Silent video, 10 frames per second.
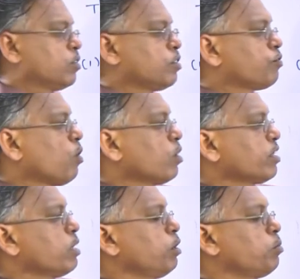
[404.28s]
with 4
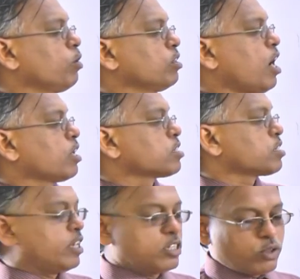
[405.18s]
table, both the
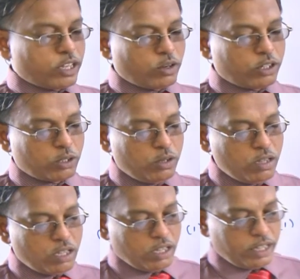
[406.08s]
answers we are going to